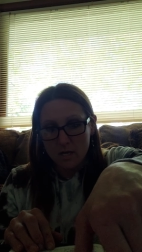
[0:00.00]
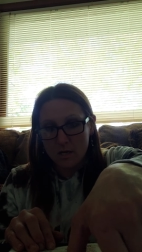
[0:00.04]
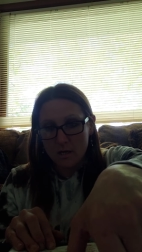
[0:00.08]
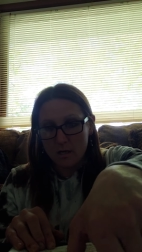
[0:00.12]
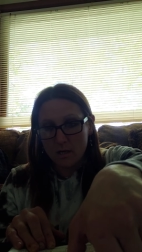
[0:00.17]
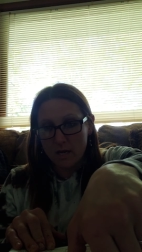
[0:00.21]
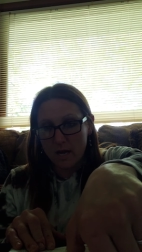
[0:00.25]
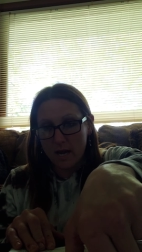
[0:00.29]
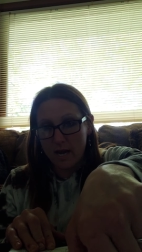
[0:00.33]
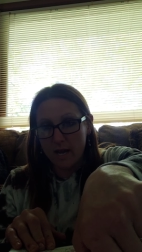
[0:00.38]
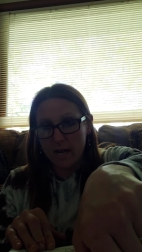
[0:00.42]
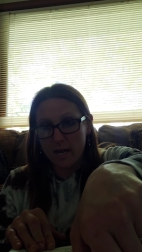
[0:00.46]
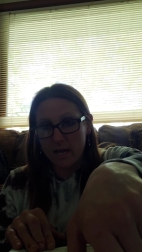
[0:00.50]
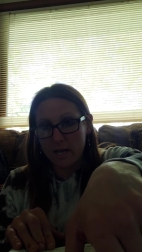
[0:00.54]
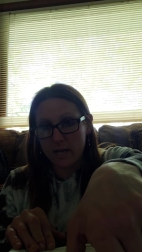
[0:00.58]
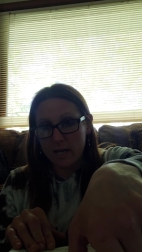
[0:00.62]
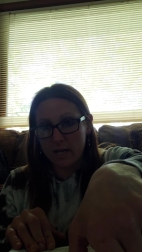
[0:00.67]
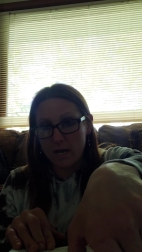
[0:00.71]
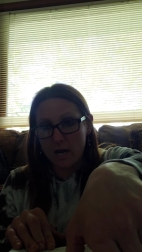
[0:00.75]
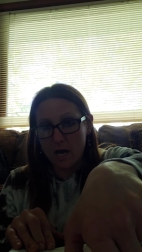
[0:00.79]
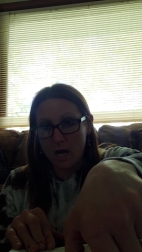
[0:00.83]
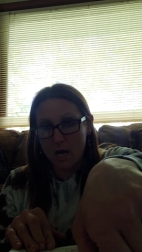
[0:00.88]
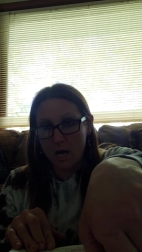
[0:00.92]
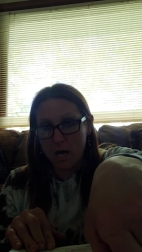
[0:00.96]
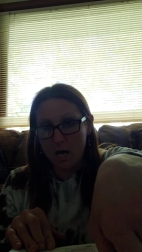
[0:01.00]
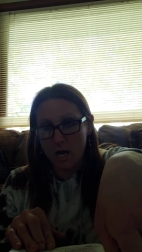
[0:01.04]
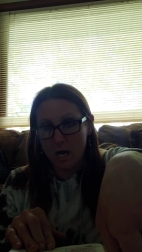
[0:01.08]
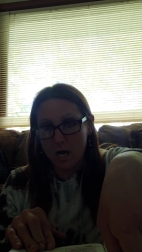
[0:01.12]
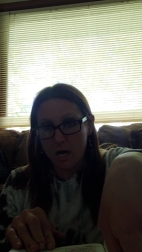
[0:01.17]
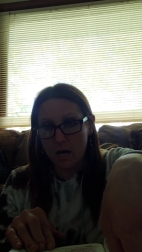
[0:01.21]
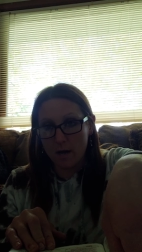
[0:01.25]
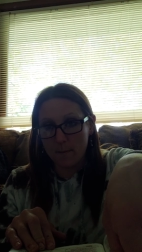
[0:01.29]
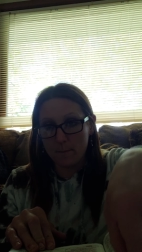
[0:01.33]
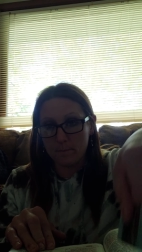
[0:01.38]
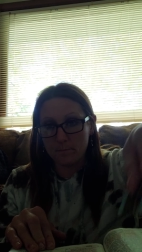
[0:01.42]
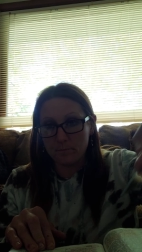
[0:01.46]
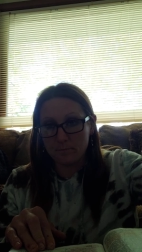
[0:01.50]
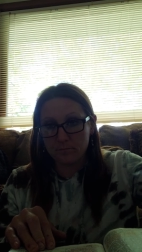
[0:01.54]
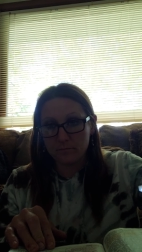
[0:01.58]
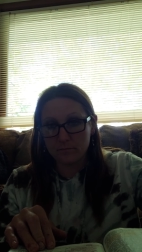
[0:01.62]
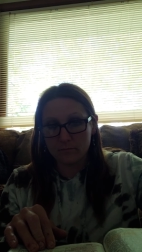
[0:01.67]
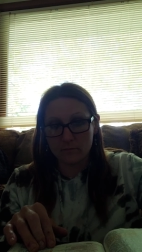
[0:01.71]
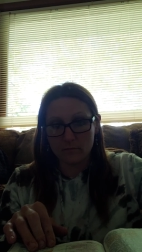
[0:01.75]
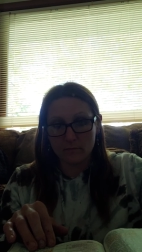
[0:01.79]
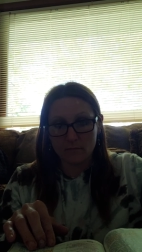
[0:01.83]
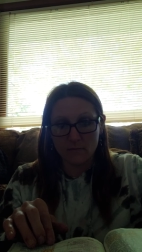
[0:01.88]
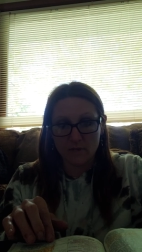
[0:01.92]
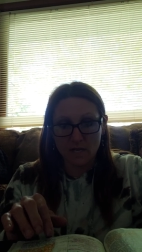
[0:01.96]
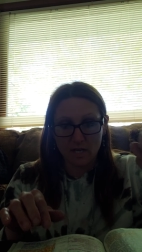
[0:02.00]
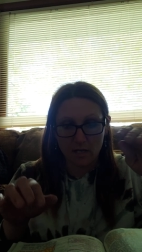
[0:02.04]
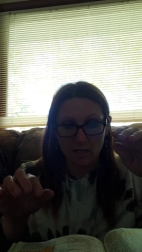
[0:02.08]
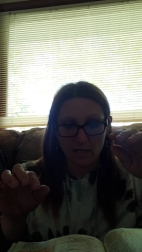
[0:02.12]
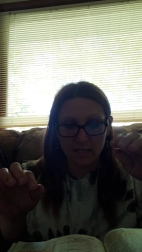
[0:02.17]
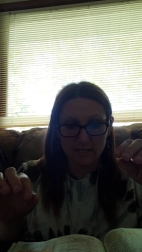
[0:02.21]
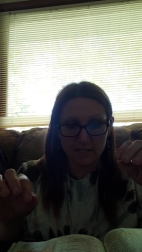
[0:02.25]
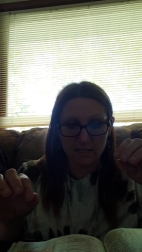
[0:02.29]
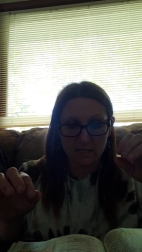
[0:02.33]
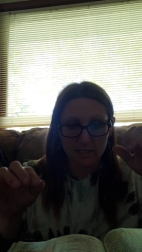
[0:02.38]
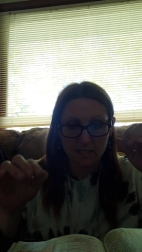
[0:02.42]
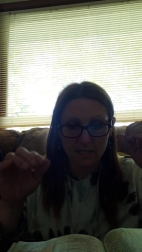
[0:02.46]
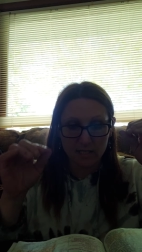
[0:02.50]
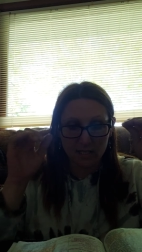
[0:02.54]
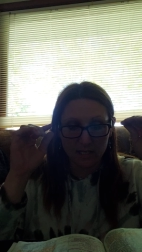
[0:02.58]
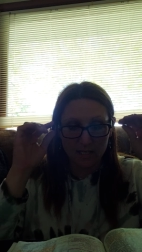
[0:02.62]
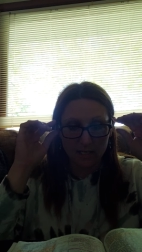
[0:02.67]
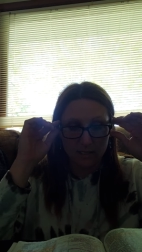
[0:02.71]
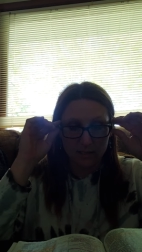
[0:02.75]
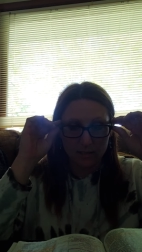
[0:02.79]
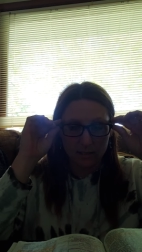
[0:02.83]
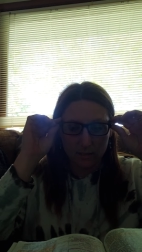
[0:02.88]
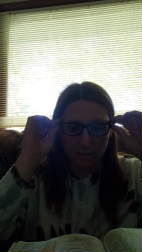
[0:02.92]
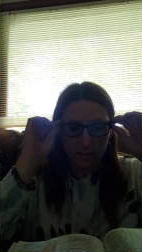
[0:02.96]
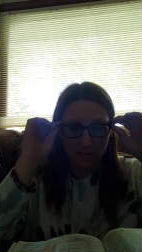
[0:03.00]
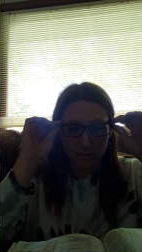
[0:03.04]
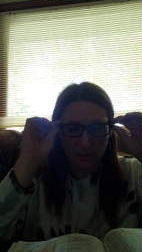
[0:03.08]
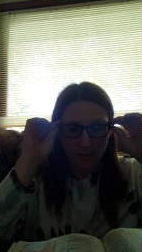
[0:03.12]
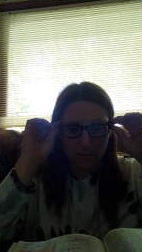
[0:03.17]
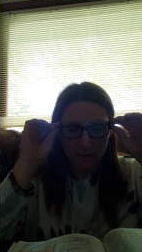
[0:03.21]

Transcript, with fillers: Okay, um, listen to this.